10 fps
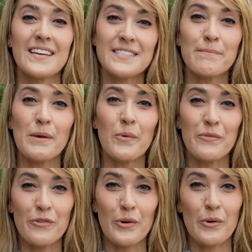They sent me
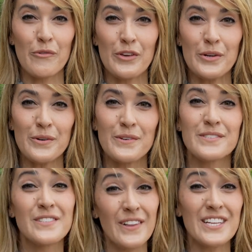one for a review,
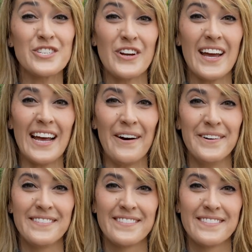so let's try it out.